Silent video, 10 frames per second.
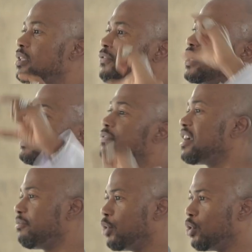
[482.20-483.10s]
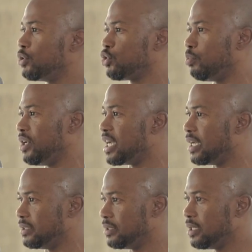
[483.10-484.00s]
the first five boreholes to be
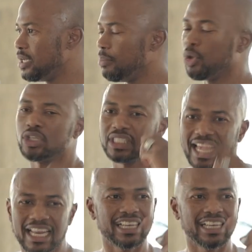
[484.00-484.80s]
done? because that